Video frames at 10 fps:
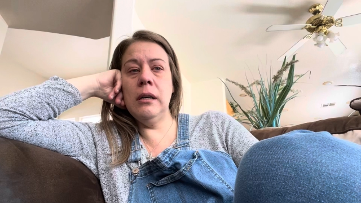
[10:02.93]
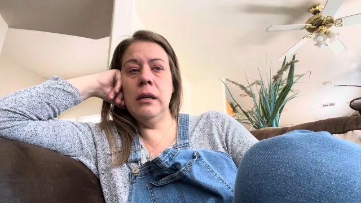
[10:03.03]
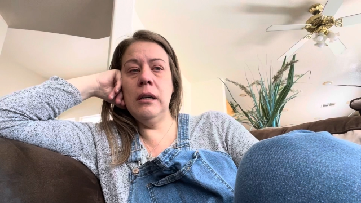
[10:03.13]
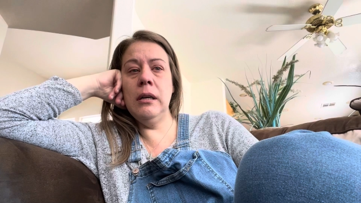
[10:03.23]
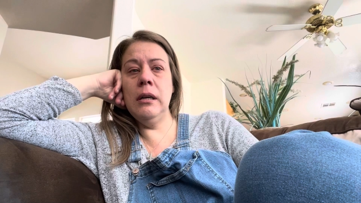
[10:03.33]

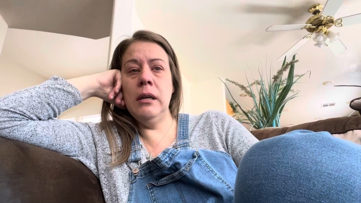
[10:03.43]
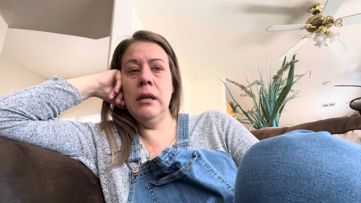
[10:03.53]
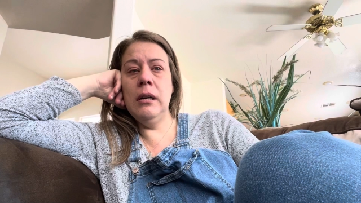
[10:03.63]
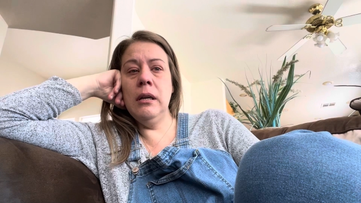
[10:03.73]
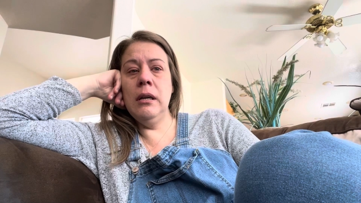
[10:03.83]

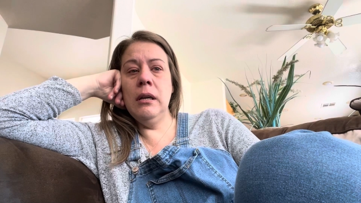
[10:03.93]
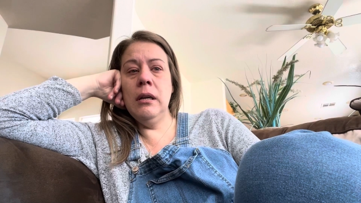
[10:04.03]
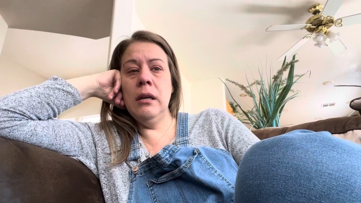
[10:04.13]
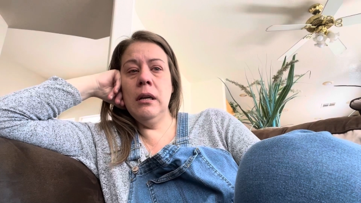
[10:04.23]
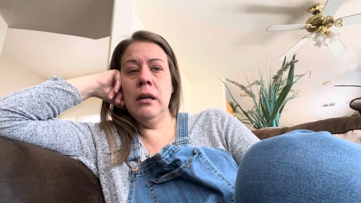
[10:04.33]

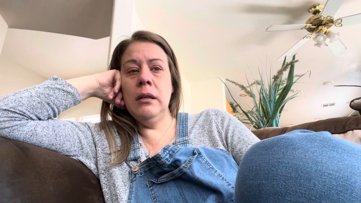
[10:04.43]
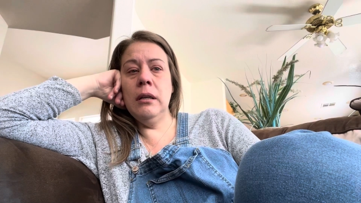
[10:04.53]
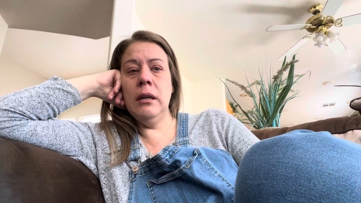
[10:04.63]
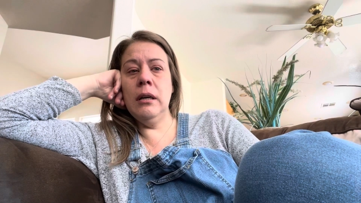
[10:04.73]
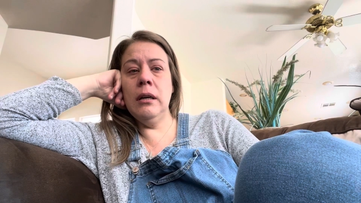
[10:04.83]

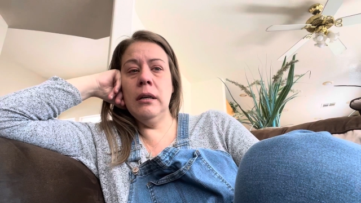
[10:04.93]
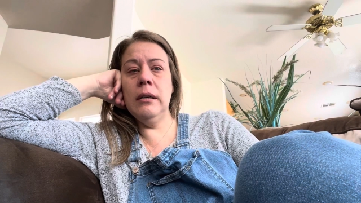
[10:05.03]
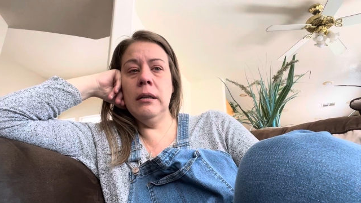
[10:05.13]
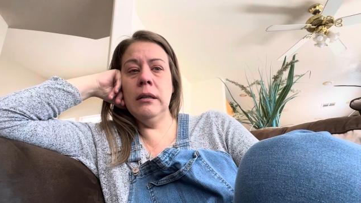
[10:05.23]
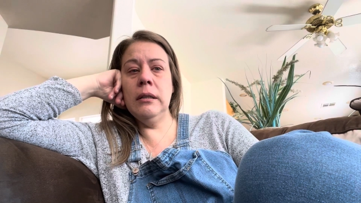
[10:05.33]

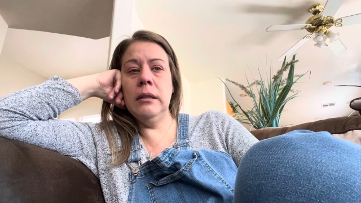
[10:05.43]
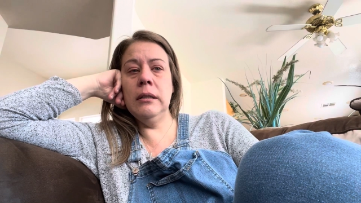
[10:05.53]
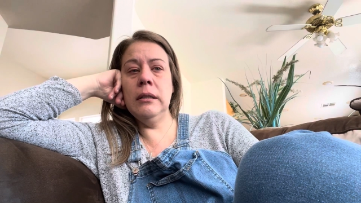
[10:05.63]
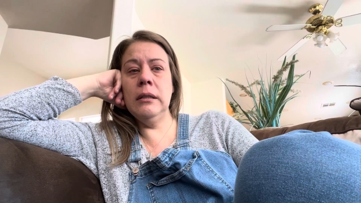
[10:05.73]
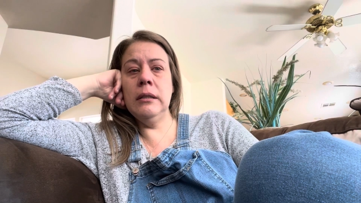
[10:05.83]

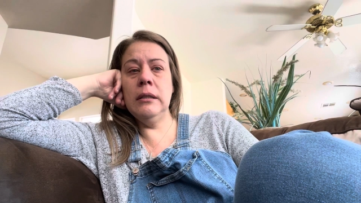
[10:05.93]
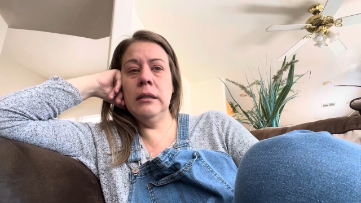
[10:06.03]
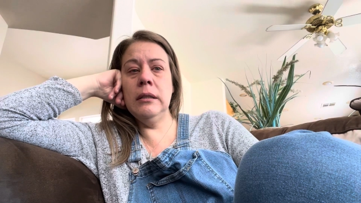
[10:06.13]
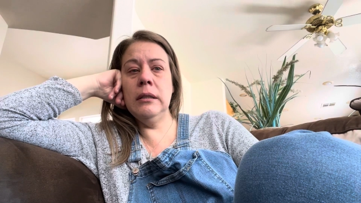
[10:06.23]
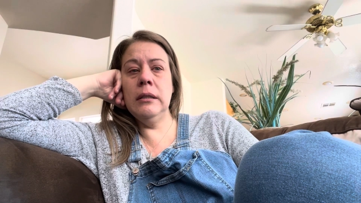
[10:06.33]

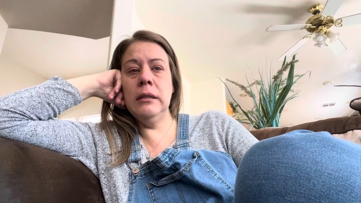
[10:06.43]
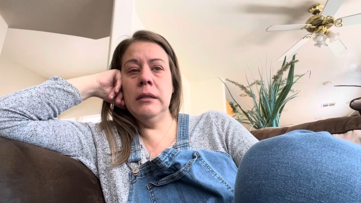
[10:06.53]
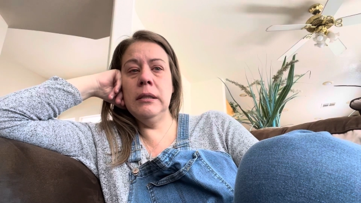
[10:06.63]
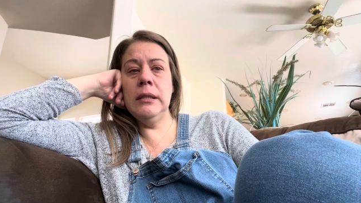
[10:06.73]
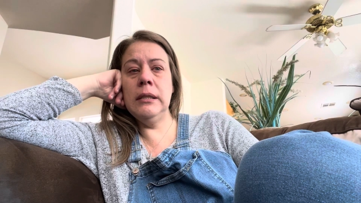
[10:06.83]

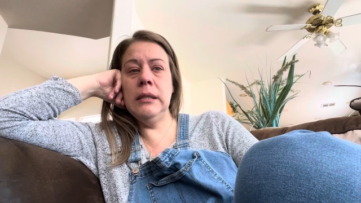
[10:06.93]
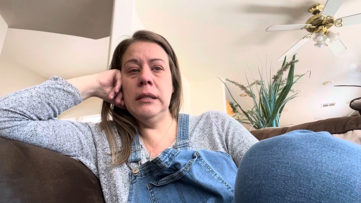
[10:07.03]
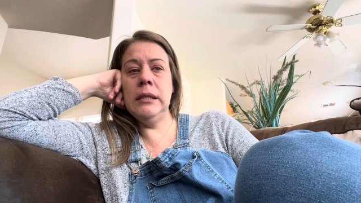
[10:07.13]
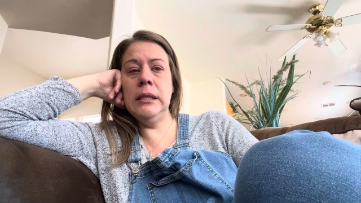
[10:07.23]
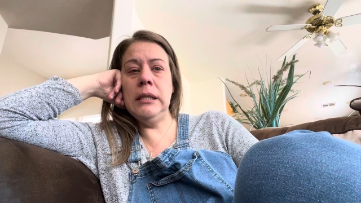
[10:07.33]
Nothing is said.